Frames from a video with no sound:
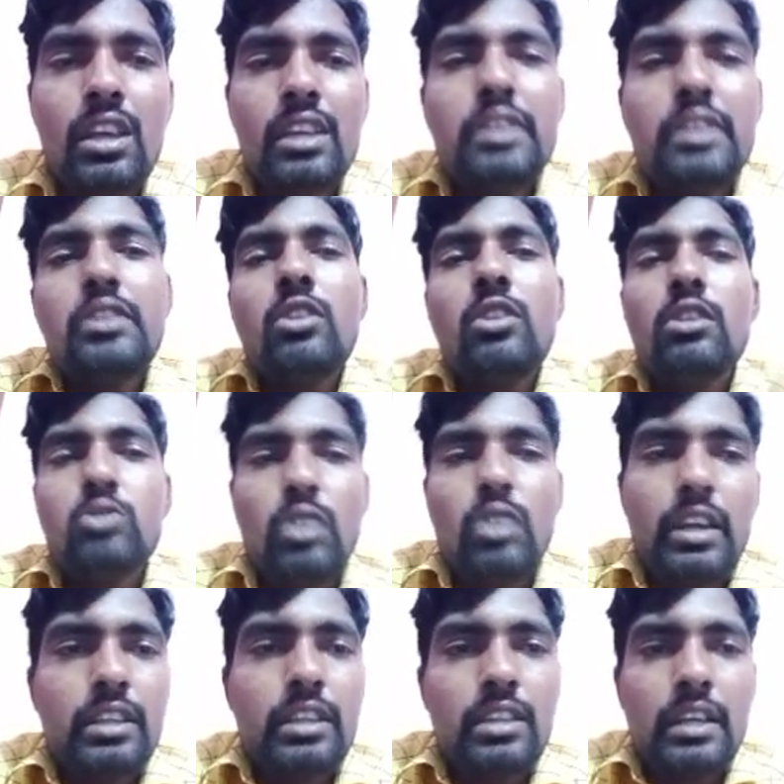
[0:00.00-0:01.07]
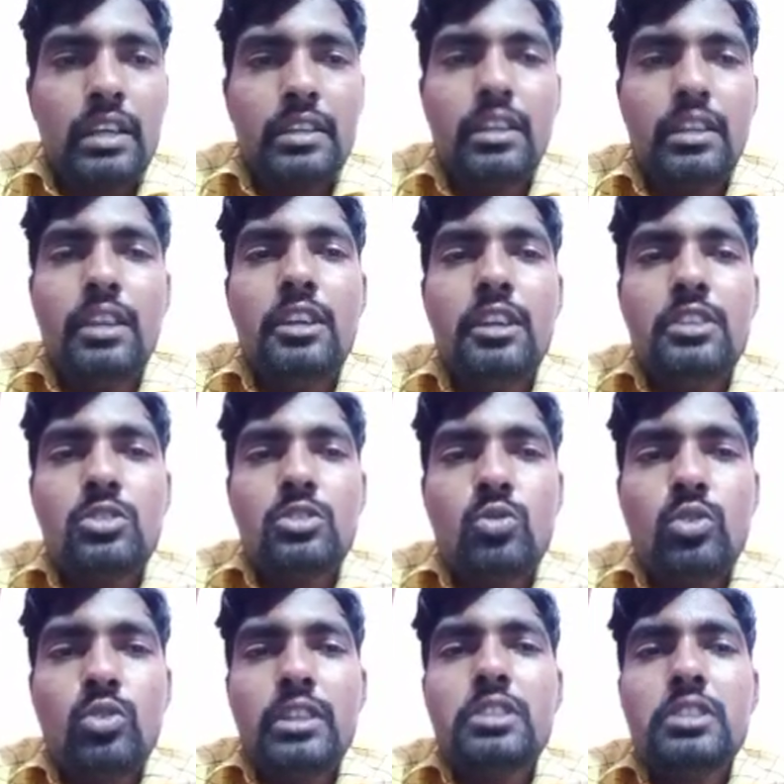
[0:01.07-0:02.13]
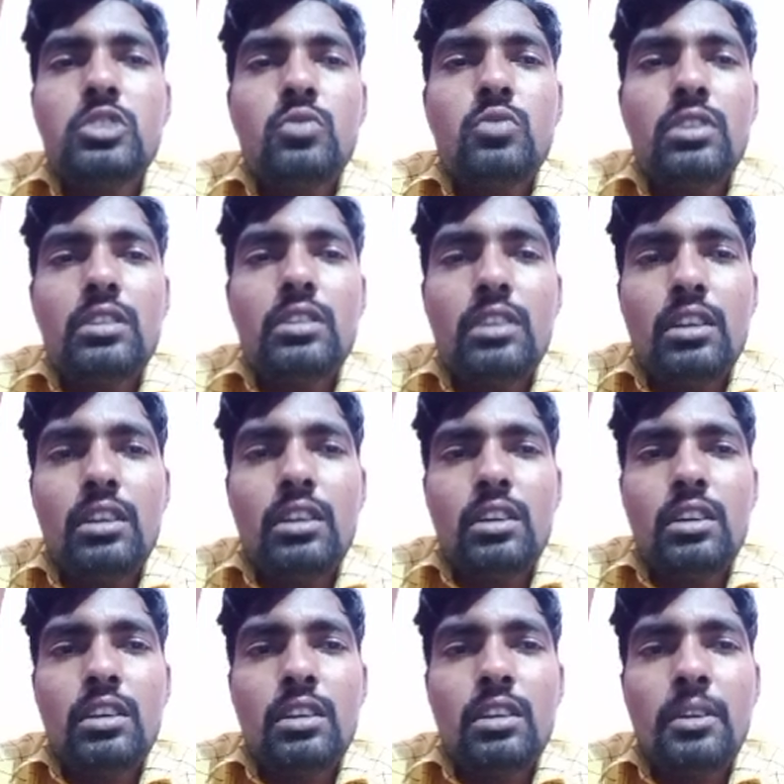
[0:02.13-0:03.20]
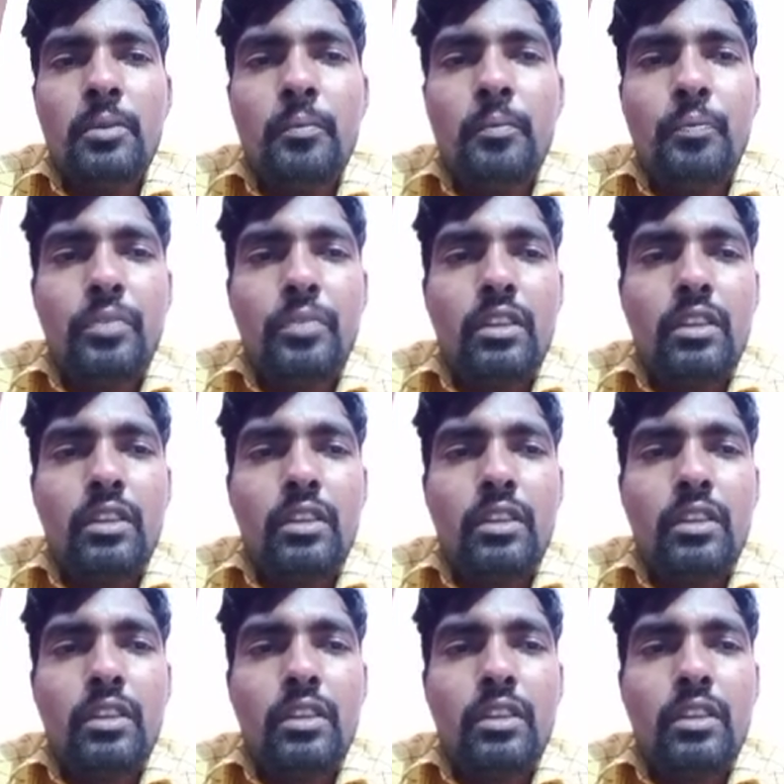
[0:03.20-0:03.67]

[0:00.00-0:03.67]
Here also like that. So next one,